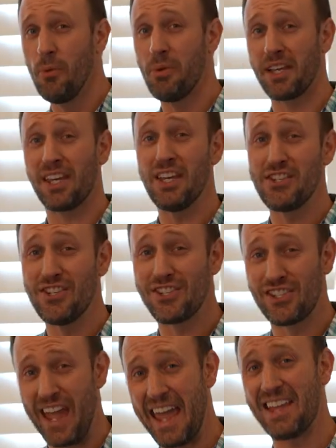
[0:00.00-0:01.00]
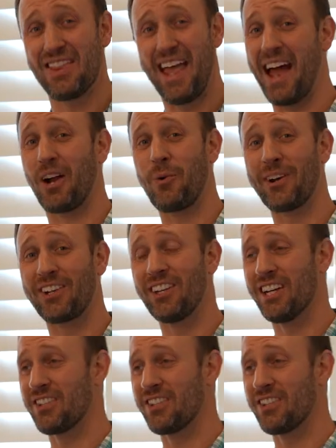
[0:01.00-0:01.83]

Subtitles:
but kitchens date that quickly,